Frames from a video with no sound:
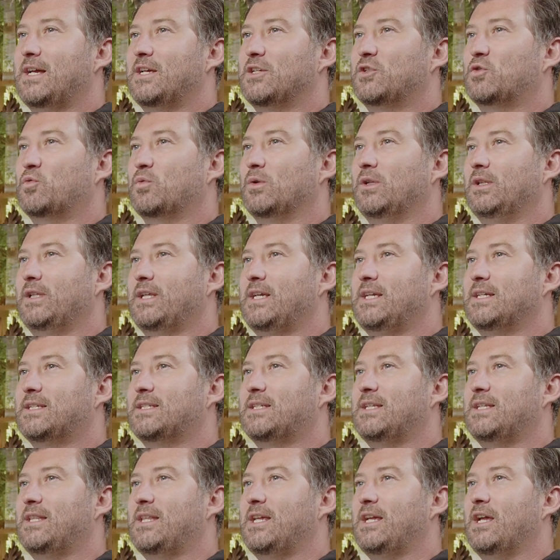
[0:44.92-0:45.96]
has
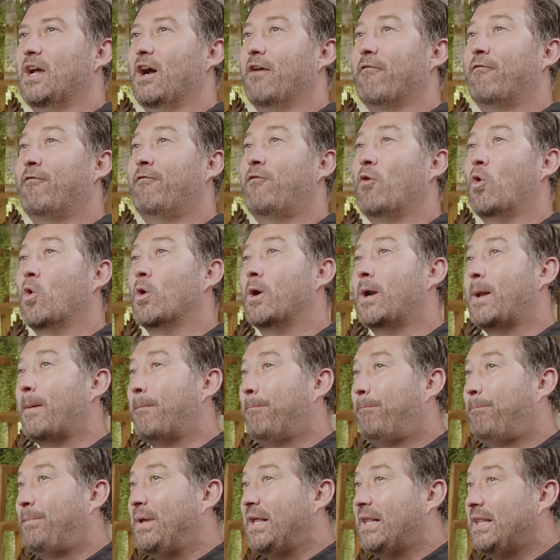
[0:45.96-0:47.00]
released the
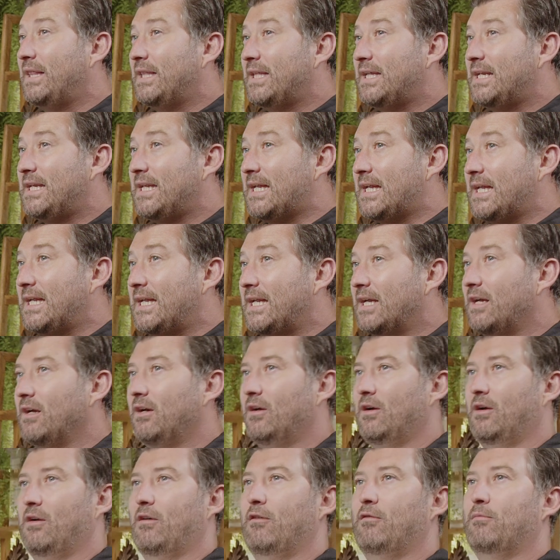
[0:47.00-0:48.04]
affordability
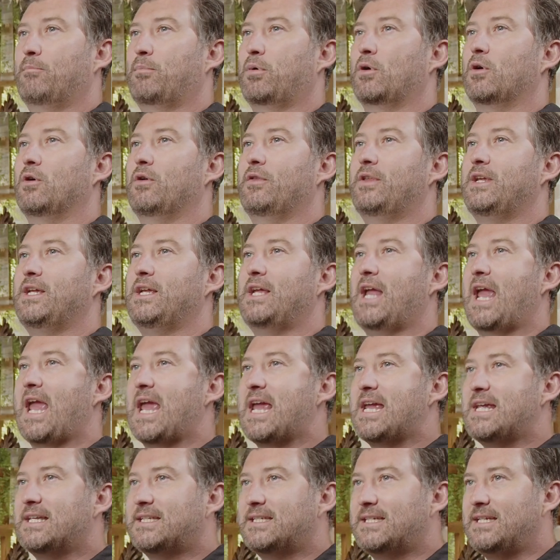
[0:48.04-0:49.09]
per the
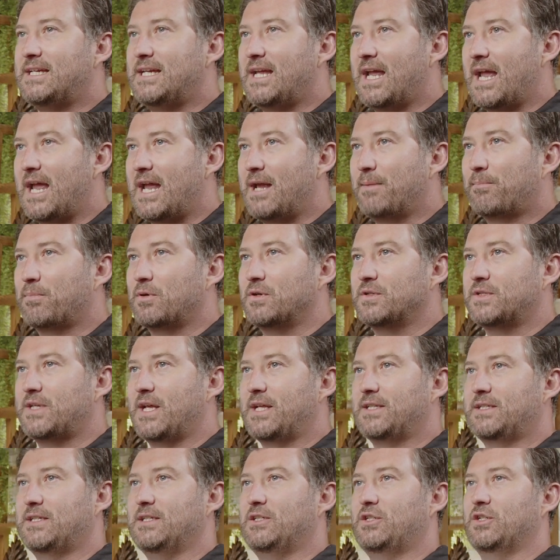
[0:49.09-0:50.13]
ACA
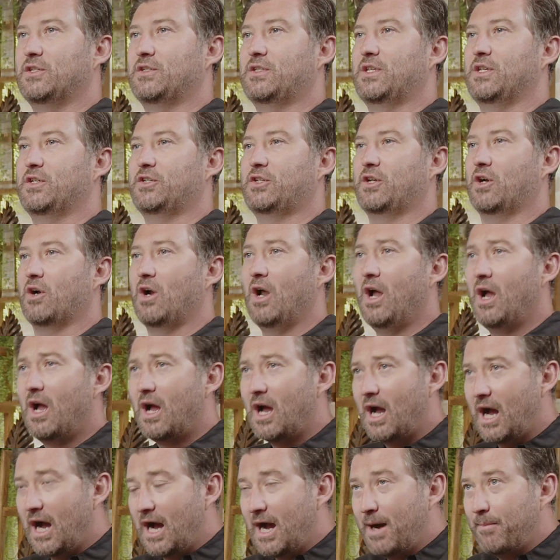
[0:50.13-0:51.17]
percentages this year,
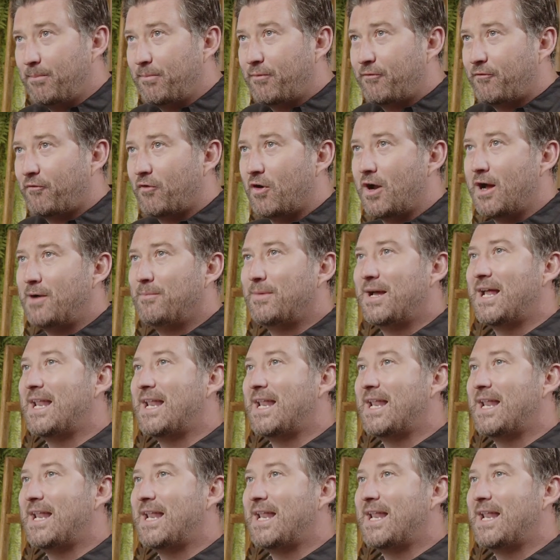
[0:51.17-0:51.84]
up from